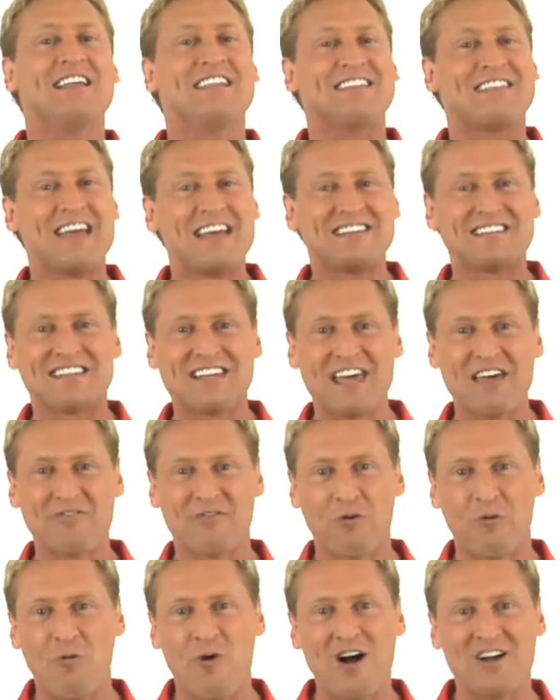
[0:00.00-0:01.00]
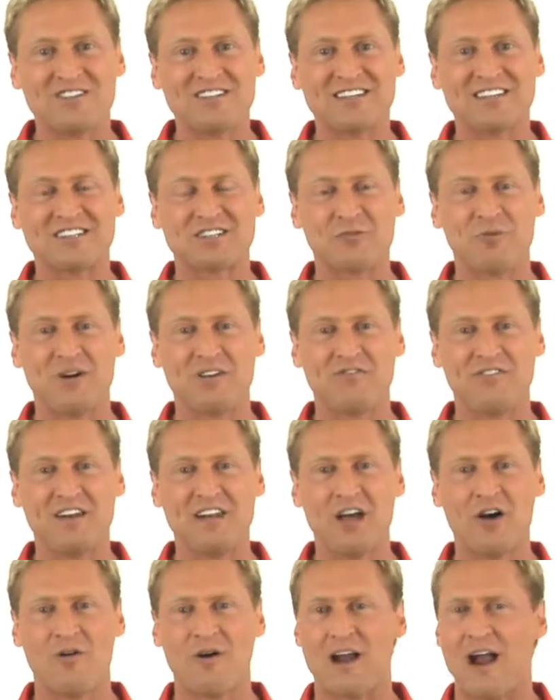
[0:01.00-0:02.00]
Thanks again for watching this quick
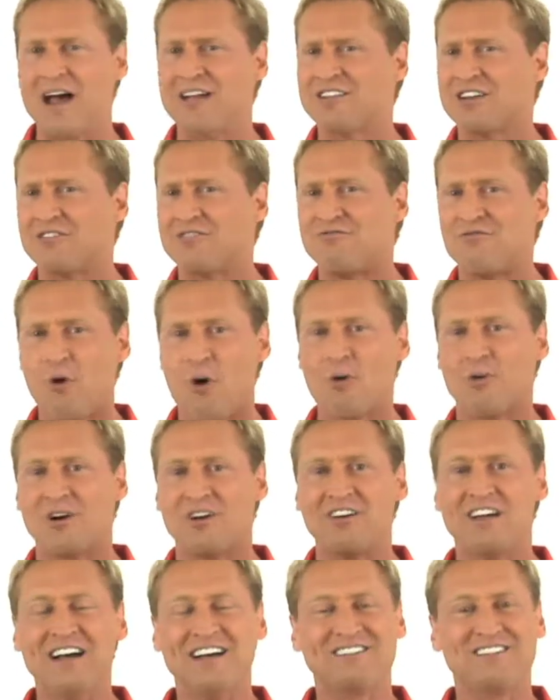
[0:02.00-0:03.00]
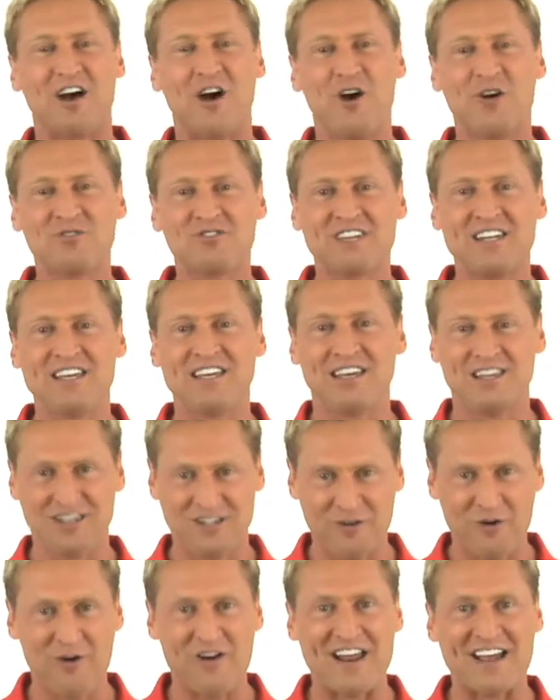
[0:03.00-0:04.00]
video, and I look forward to hosting
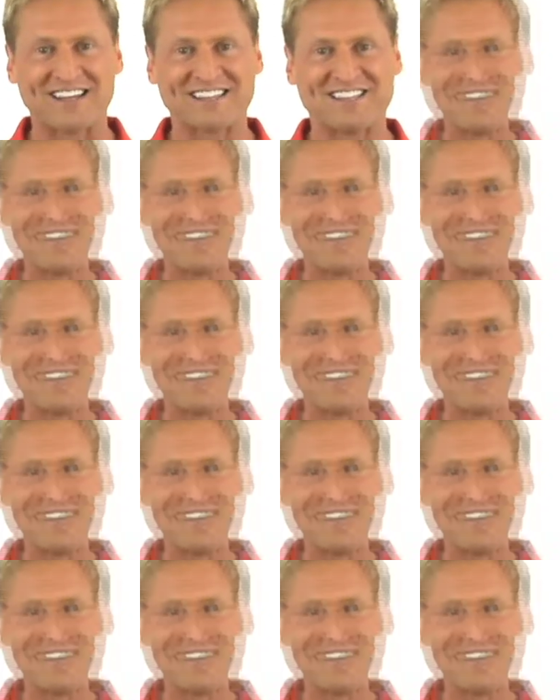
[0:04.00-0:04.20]
your next